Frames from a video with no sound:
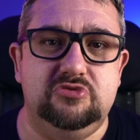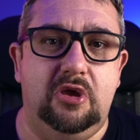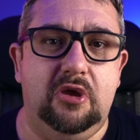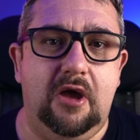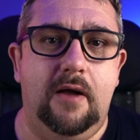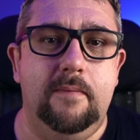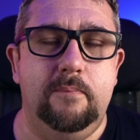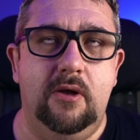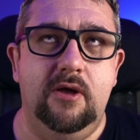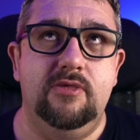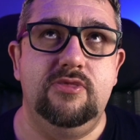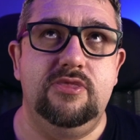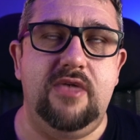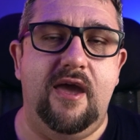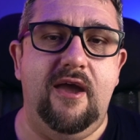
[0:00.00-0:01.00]
so you can't
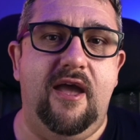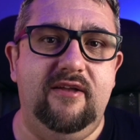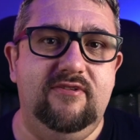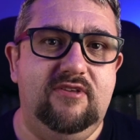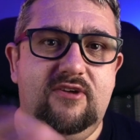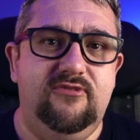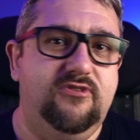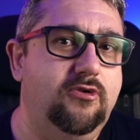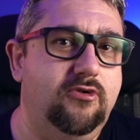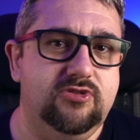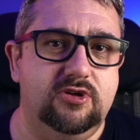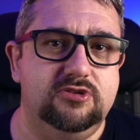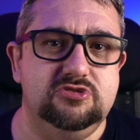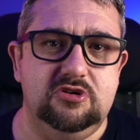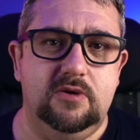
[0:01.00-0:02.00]
put their ND filters
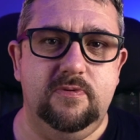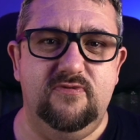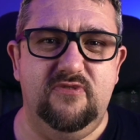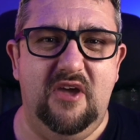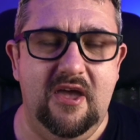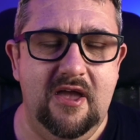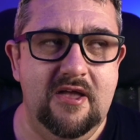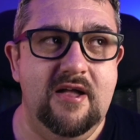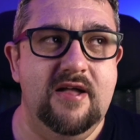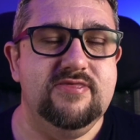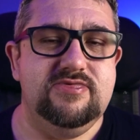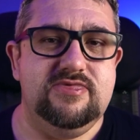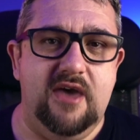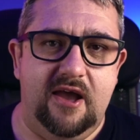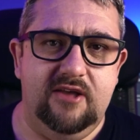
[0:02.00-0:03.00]
on top of it.
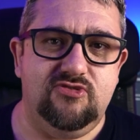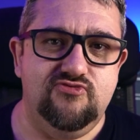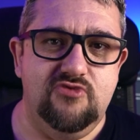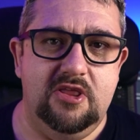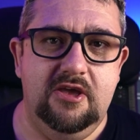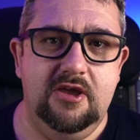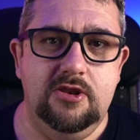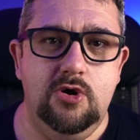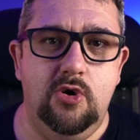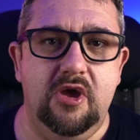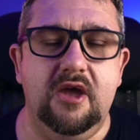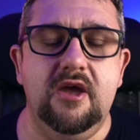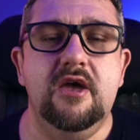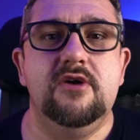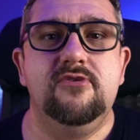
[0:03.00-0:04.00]
That's really
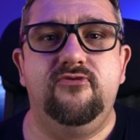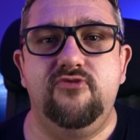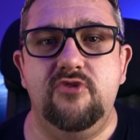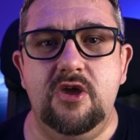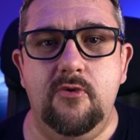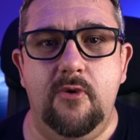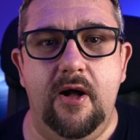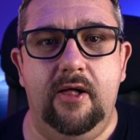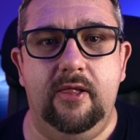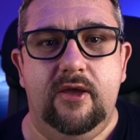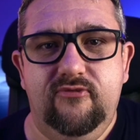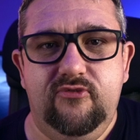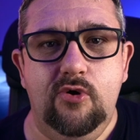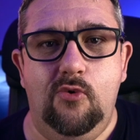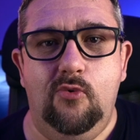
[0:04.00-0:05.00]
annoying. Freewell,
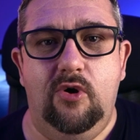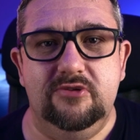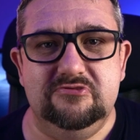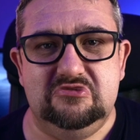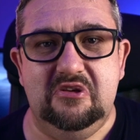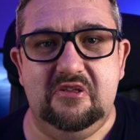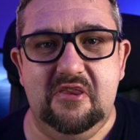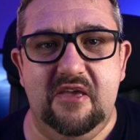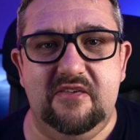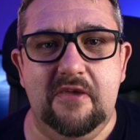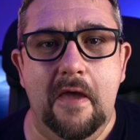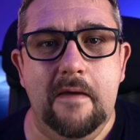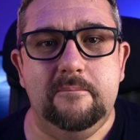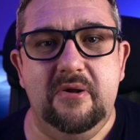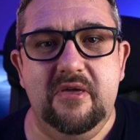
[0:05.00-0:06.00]
if you're watching this,
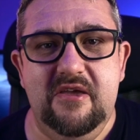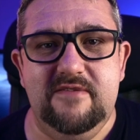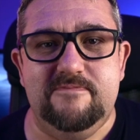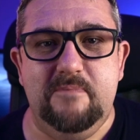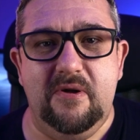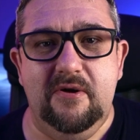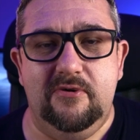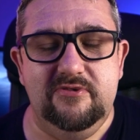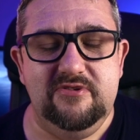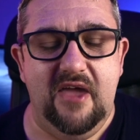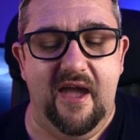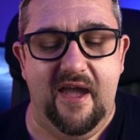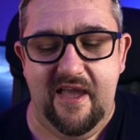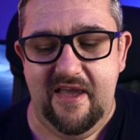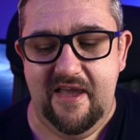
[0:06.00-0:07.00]
please build
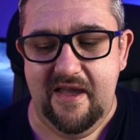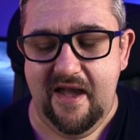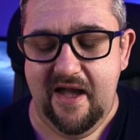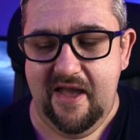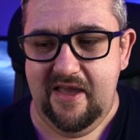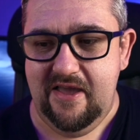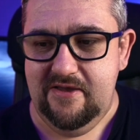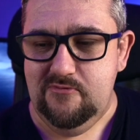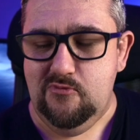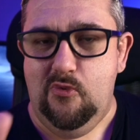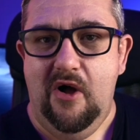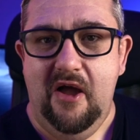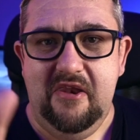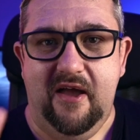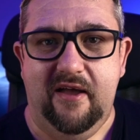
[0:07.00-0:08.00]
a
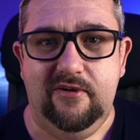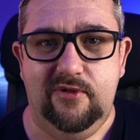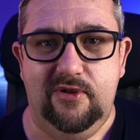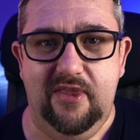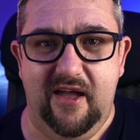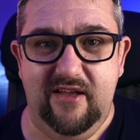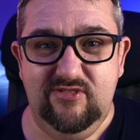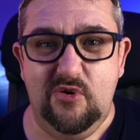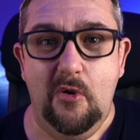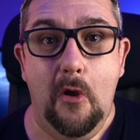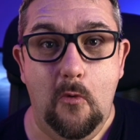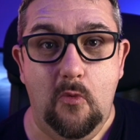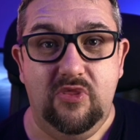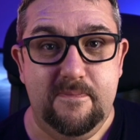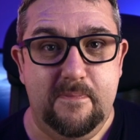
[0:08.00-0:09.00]
wide angle lens
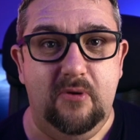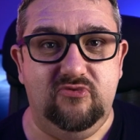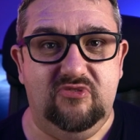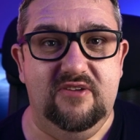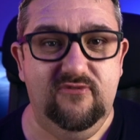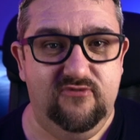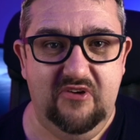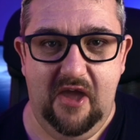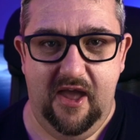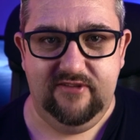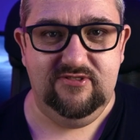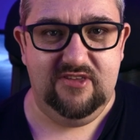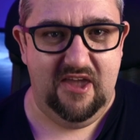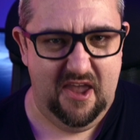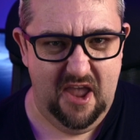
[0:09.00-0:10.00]
with a built-in
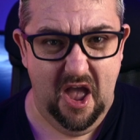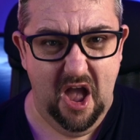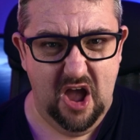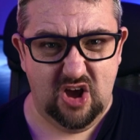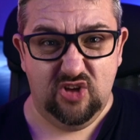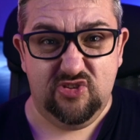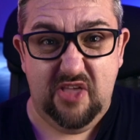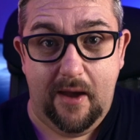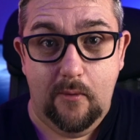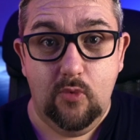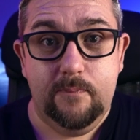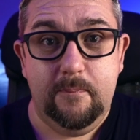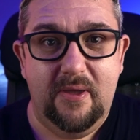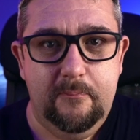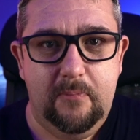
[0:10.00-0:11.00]
VND, because that
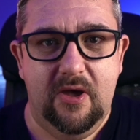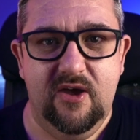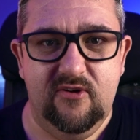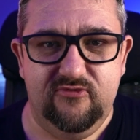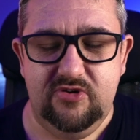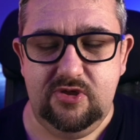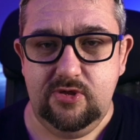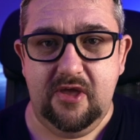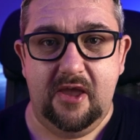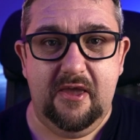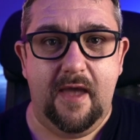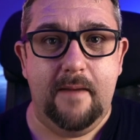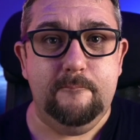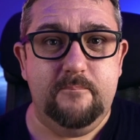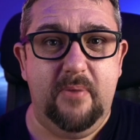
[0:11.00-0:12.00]
would be perfect. You then
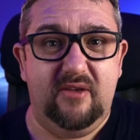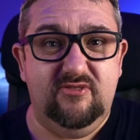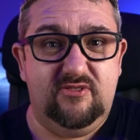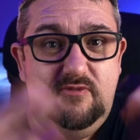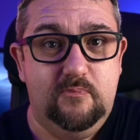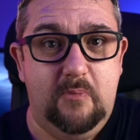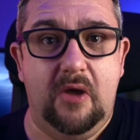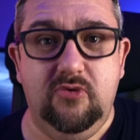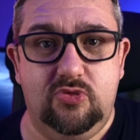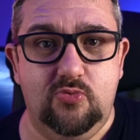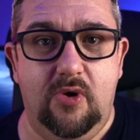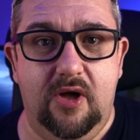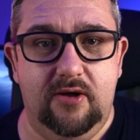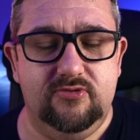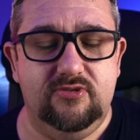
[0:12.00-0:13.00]
get best of both
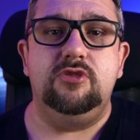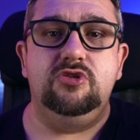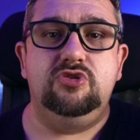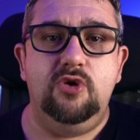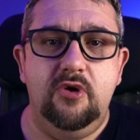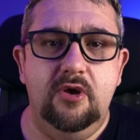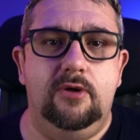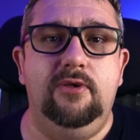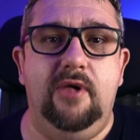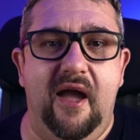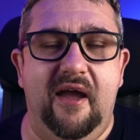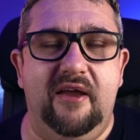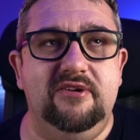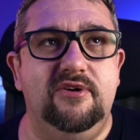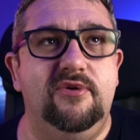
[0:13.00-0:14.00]
worlds. The do-it-all
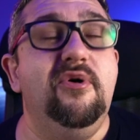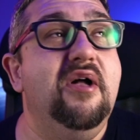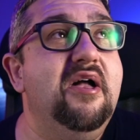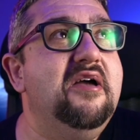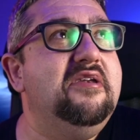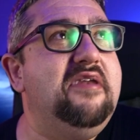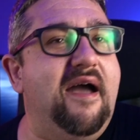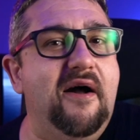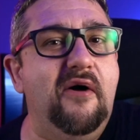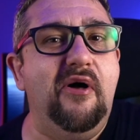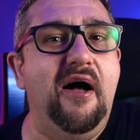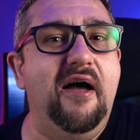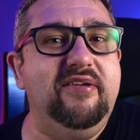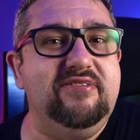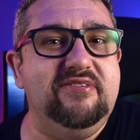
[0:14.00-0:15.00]
handle. Now,
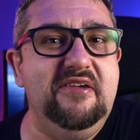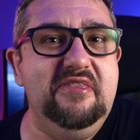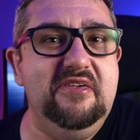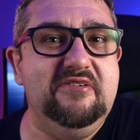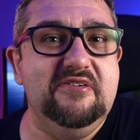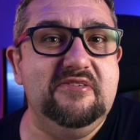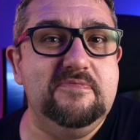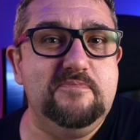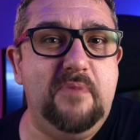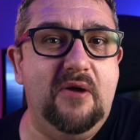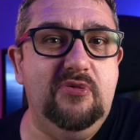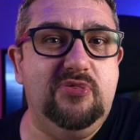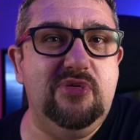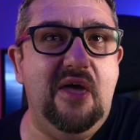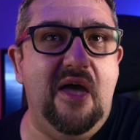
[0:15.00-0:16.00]
I see this as
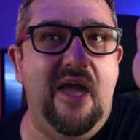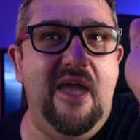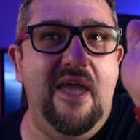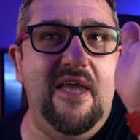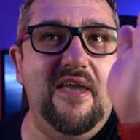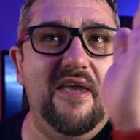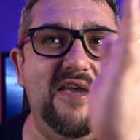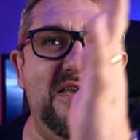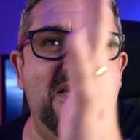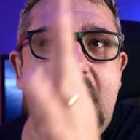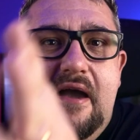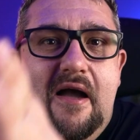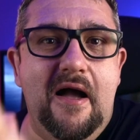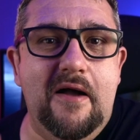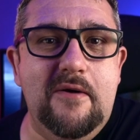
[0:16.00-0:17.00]
both a
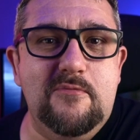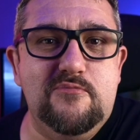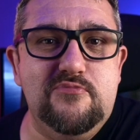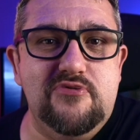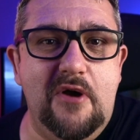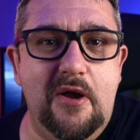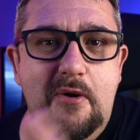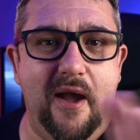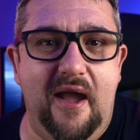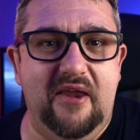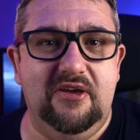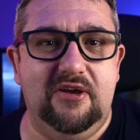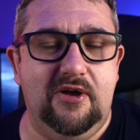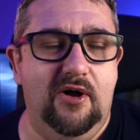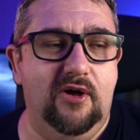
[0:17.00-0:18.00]
pro and
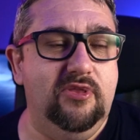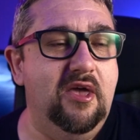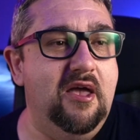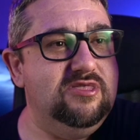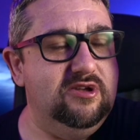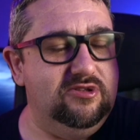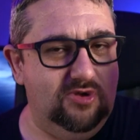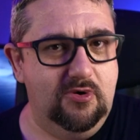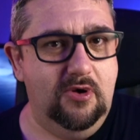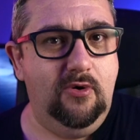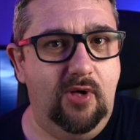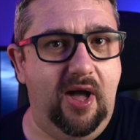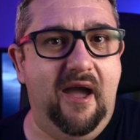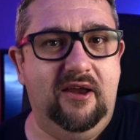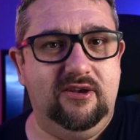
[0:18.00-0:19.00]
a con. The
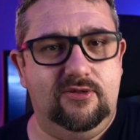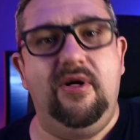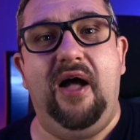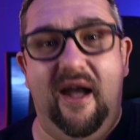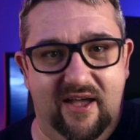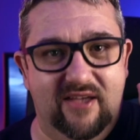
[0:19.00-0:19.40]
do-it-all handle